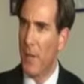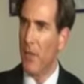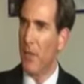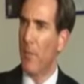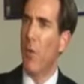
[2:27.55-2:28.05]
You
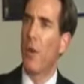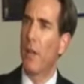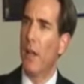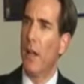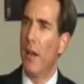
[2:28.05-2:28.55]
seem to
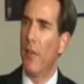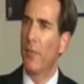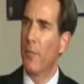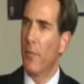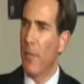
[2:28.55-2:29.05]
support,
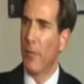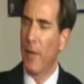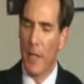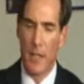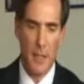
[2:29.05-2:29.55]
from my
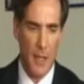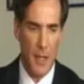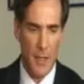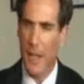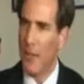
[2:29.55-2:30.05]
readings,
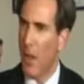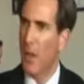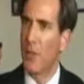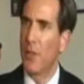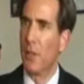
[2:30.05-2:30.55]
a
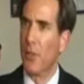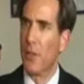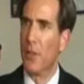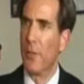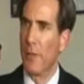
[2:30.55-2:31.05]
technology
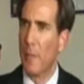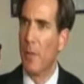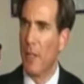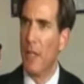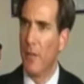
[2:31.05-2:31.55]
solution. You really
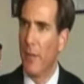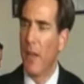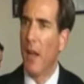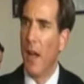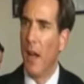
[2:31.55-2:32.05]
believe
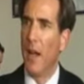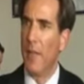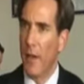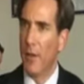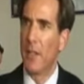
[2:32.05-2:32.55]

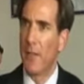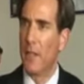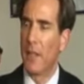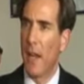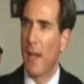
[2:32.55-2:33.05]
a very
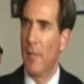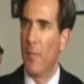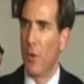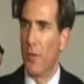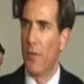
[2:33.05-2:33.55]

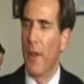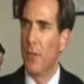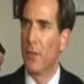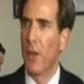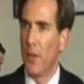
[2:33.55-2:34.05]
sophisticated border
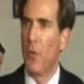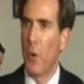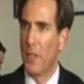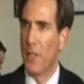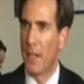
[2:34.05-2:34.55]
fence or other
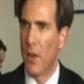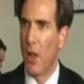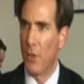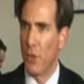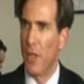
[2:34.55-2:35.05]
forms of
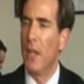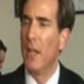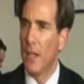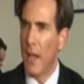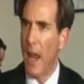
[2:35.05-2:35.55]
technology
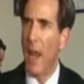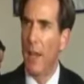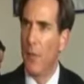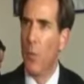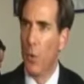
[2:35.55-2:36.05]

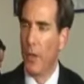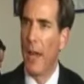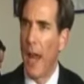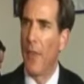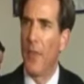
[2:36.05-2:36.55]
can
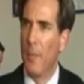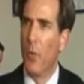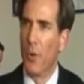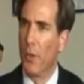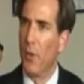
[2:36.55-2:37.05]
work at the
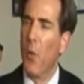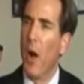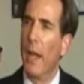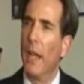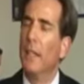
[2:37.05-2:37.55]
border.
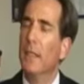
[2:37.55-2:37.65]
Why?